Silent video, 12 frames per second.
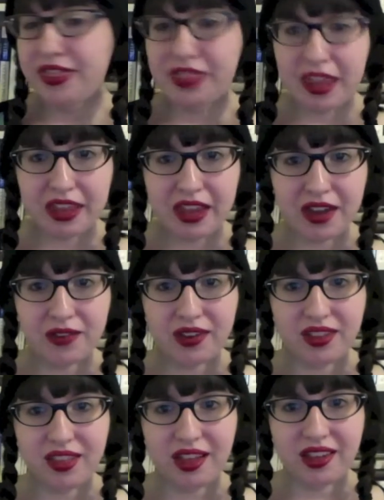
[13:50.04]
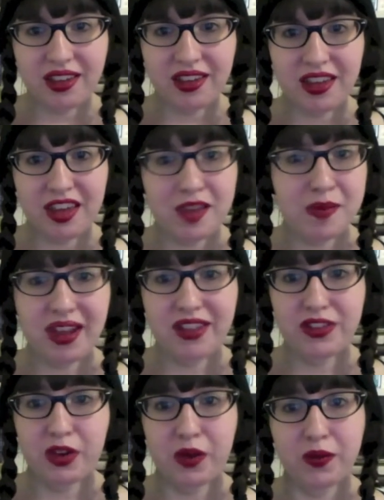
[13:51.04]
think I read Lock and Key, but I
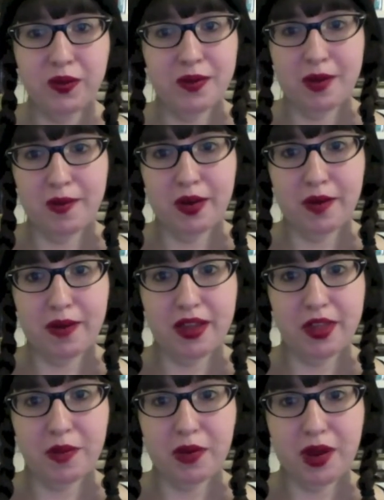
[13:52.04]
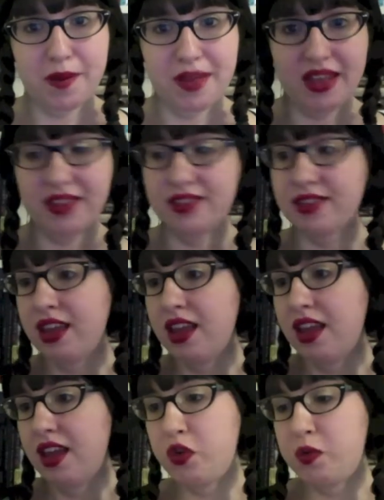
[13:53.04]
don't remember it by the premise.
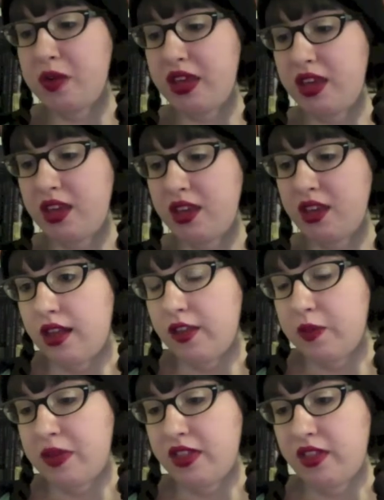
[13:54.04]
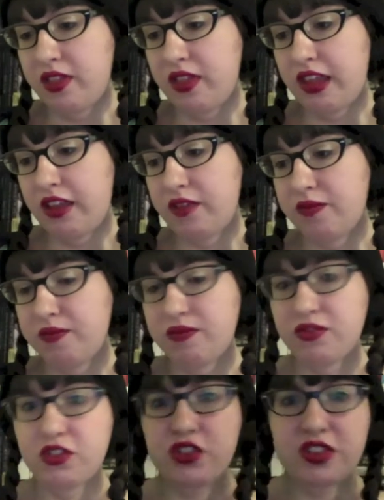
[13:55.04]
Ruby has been
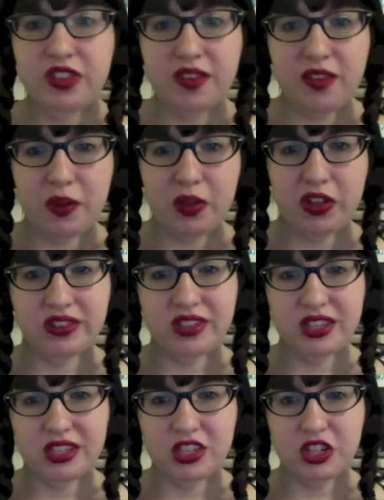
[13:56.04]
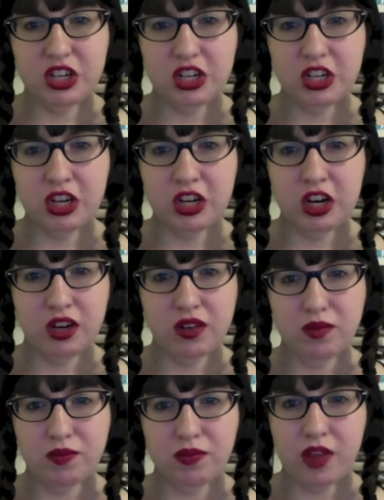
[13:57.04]
she's living with her sister,
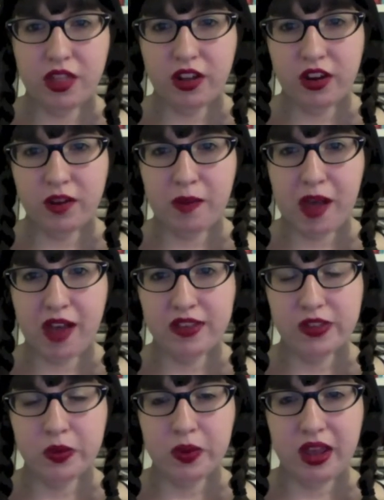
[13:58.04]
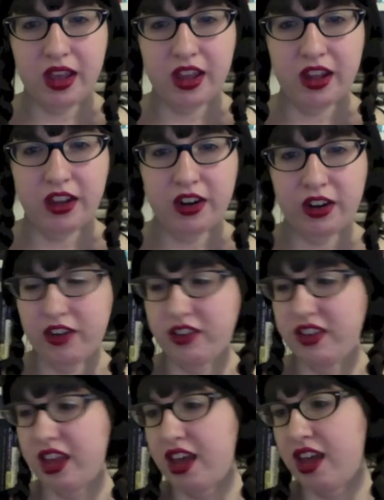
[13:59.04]
her mother passed away, her
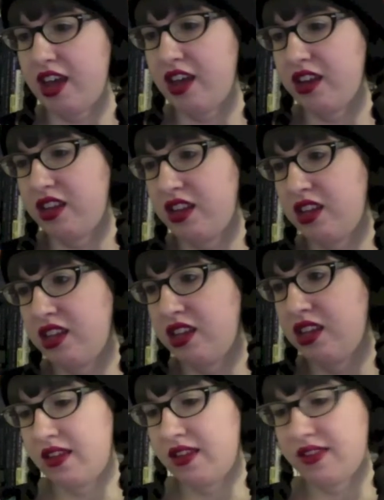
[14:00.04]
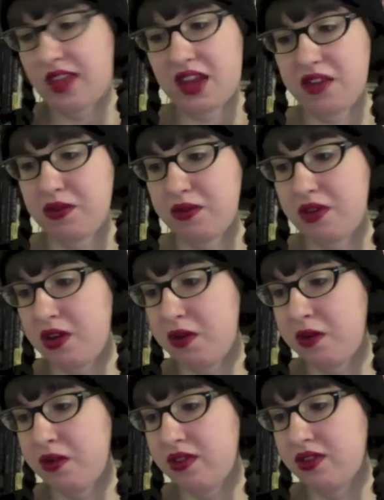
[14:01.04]
dad is, I don't
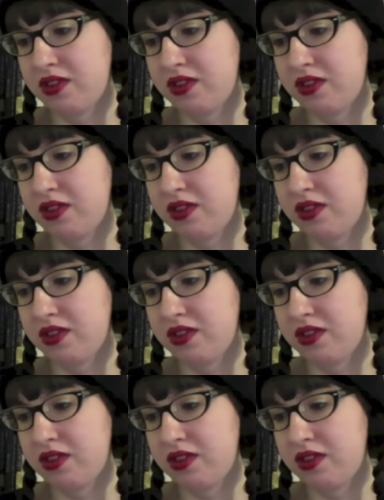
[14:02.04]
know.